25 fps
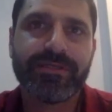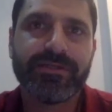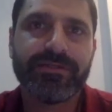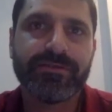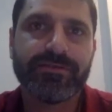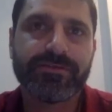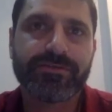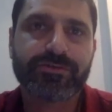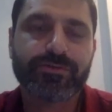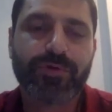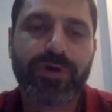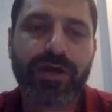
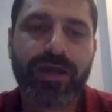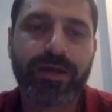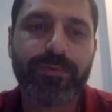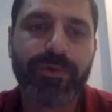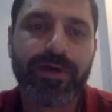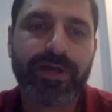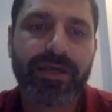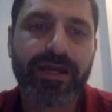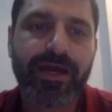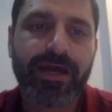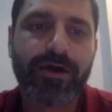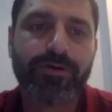describe
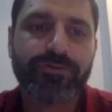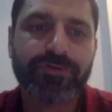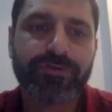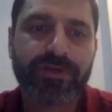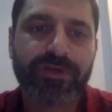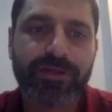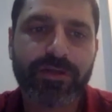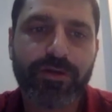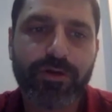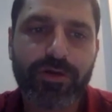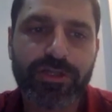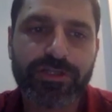like how
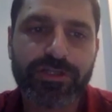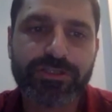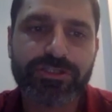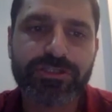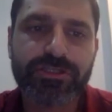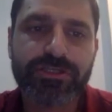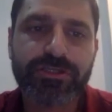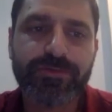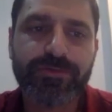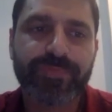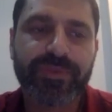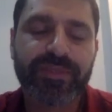
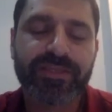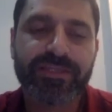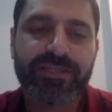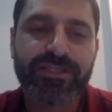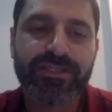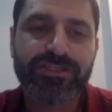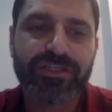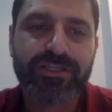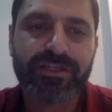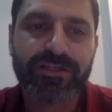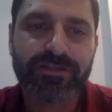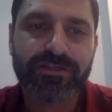technology,
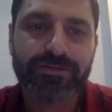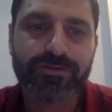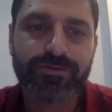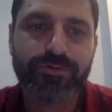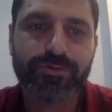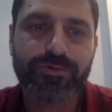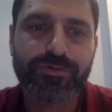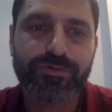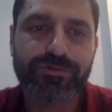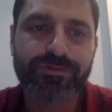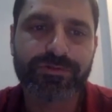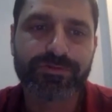digital
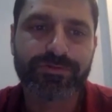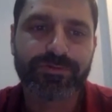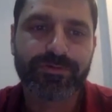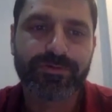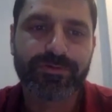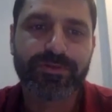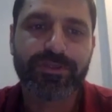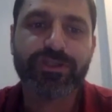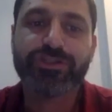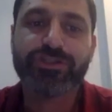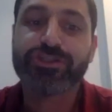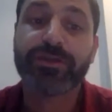tools,
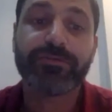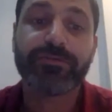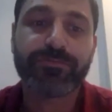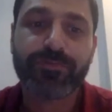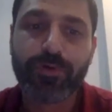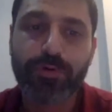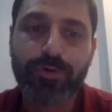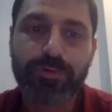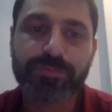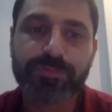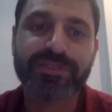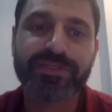digital
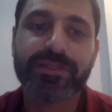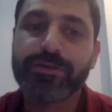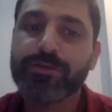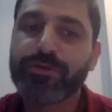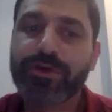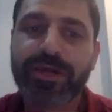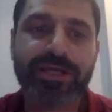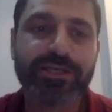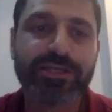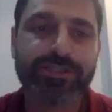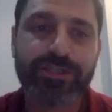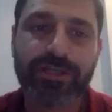forums, and
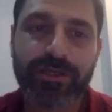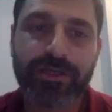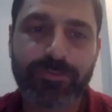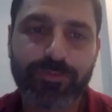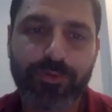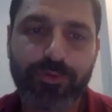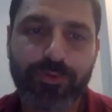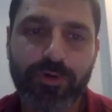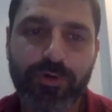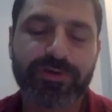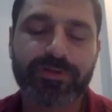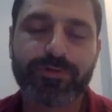education like
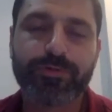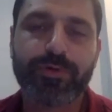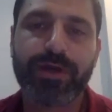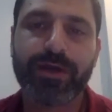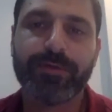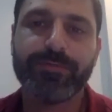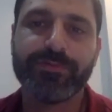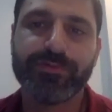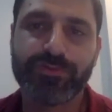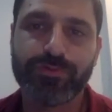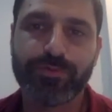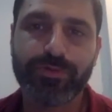Property
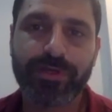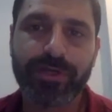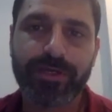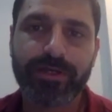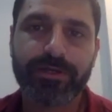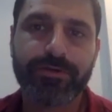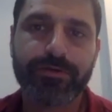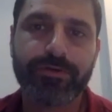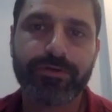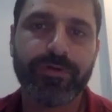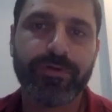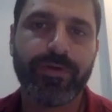Tribes
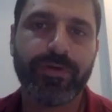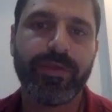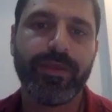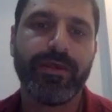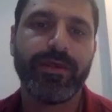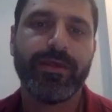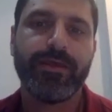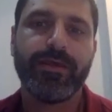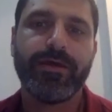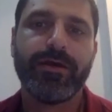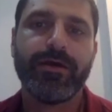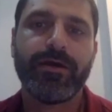together
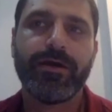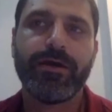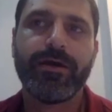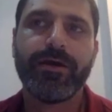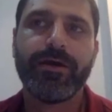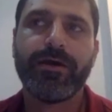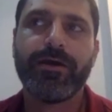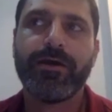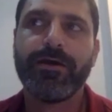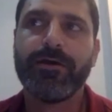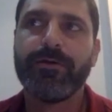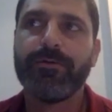
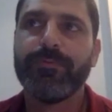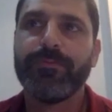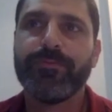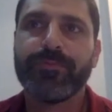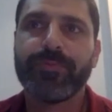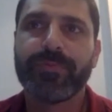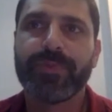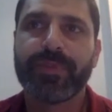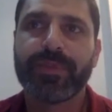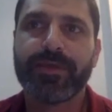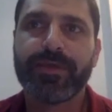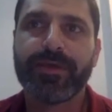can
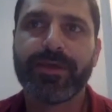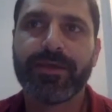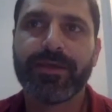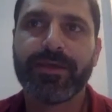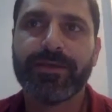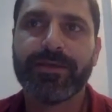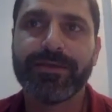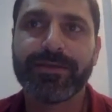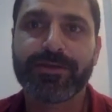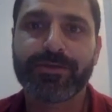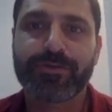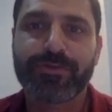
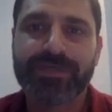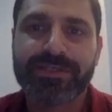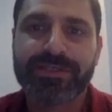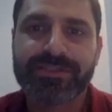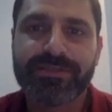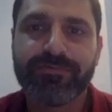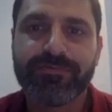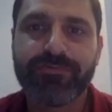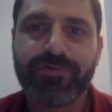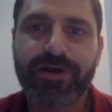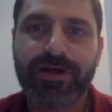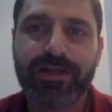increase the
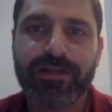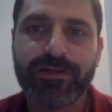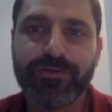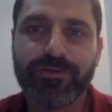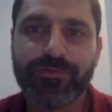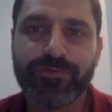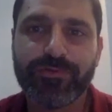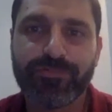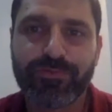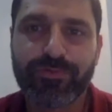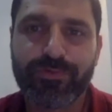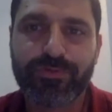value
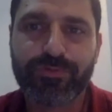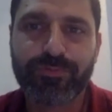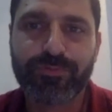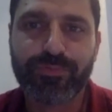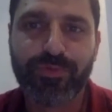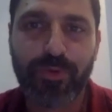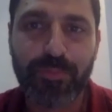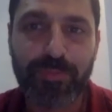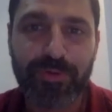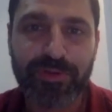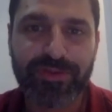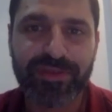for
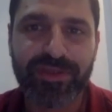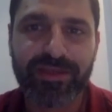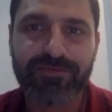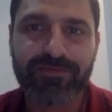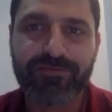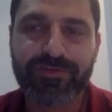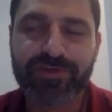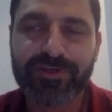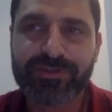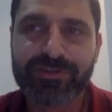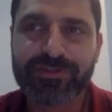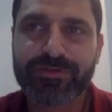property
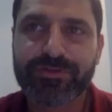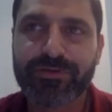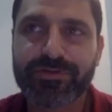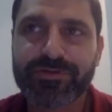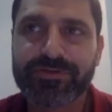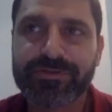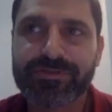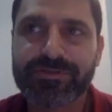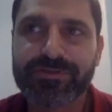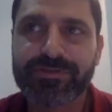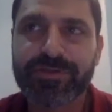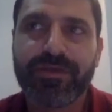investors,